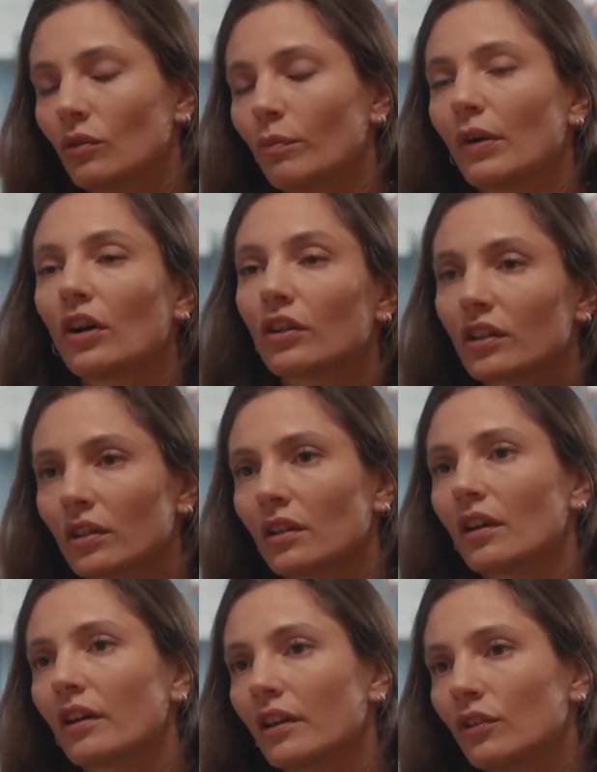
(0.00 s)
the park
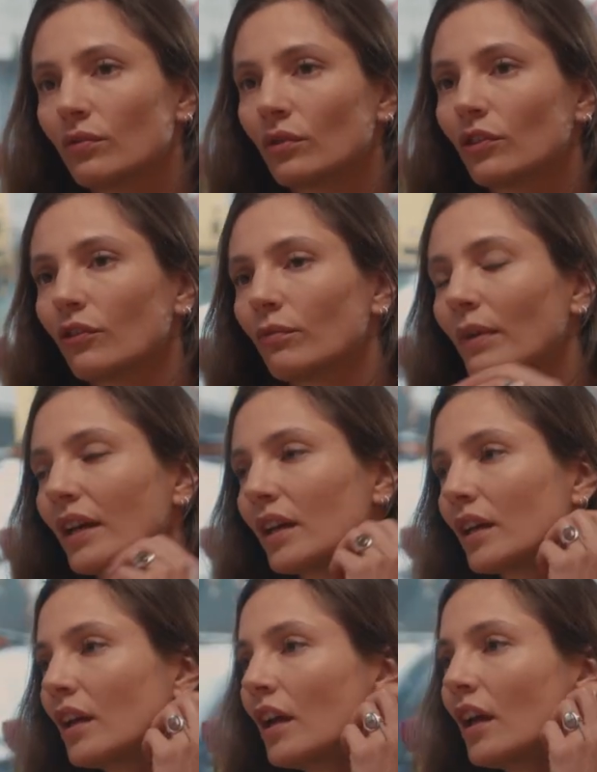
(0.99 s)
in front of
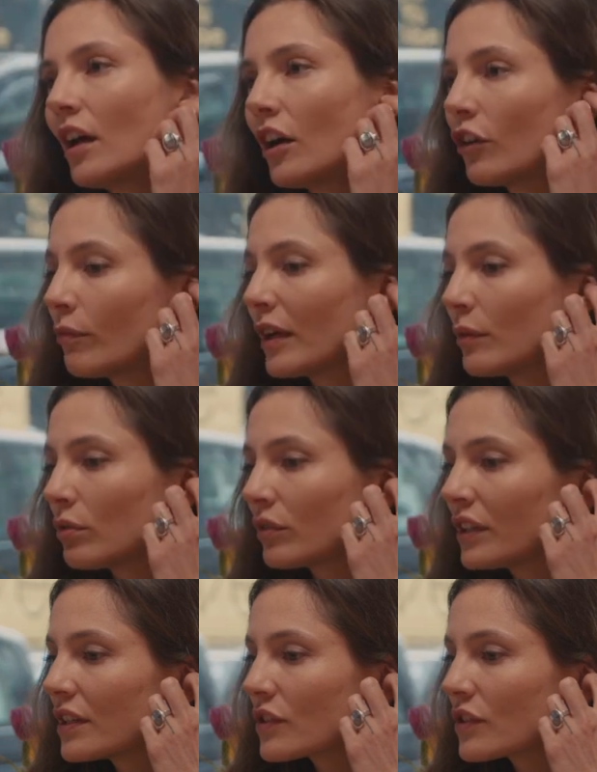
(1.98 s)
my building.